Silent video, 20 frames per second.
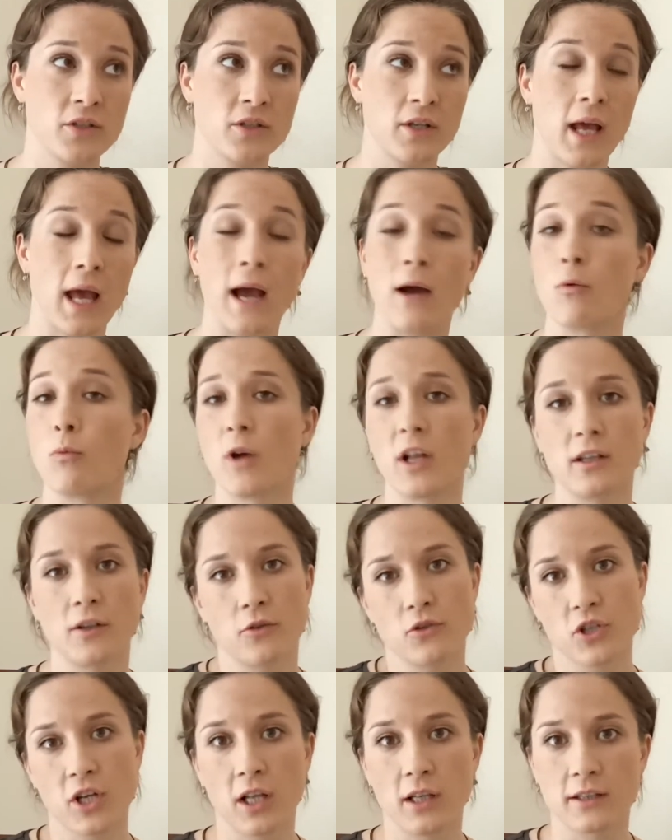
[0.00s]
how well
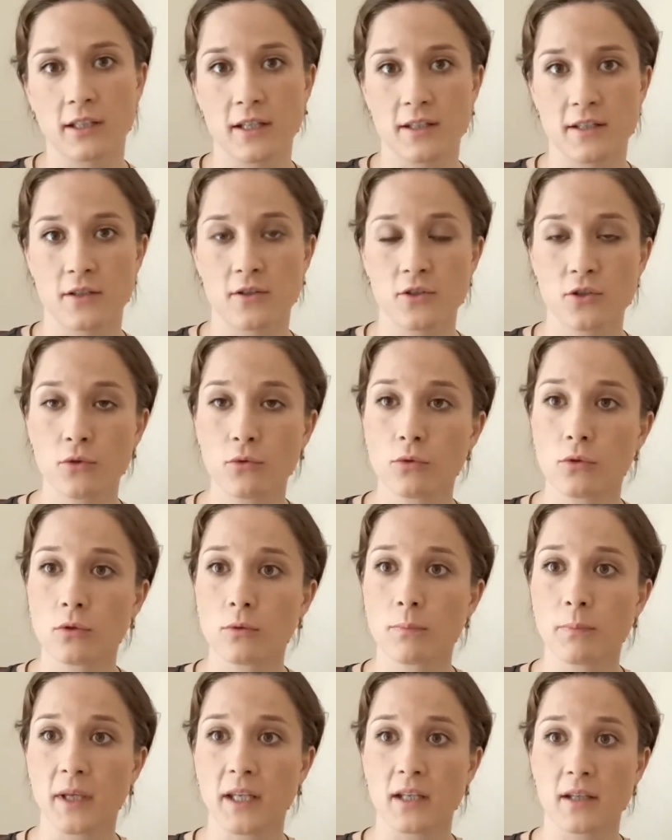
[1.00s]
your child does at
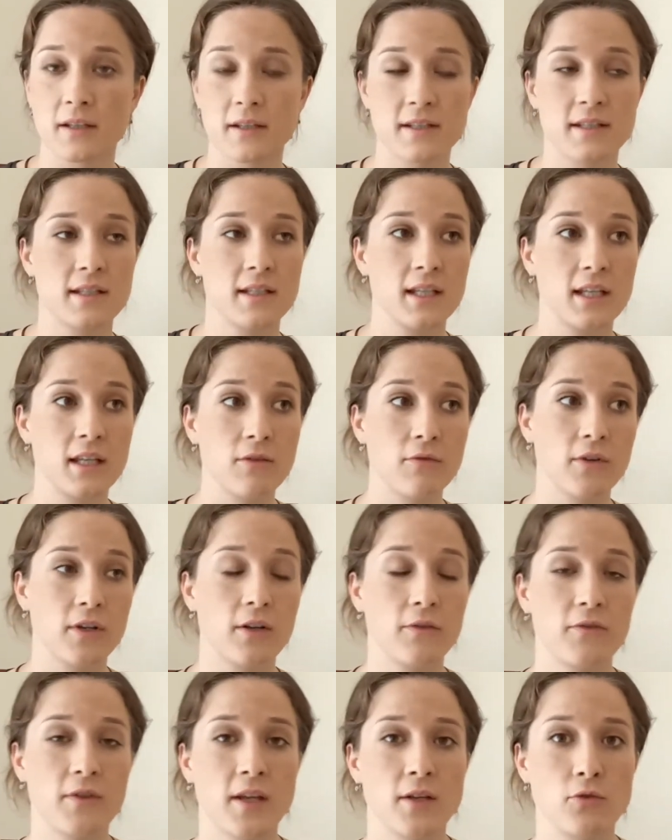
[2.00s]
school, because even
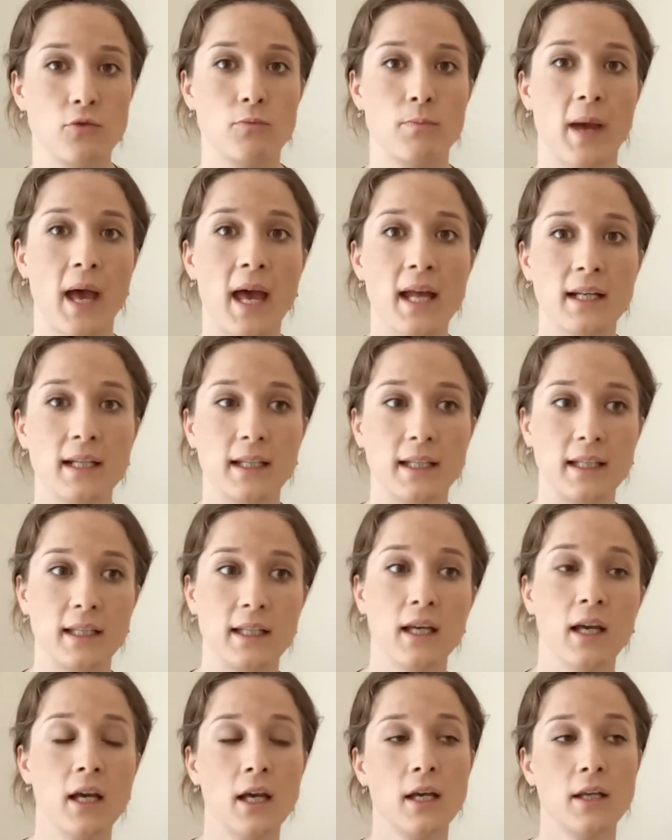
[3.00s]
if they do badly,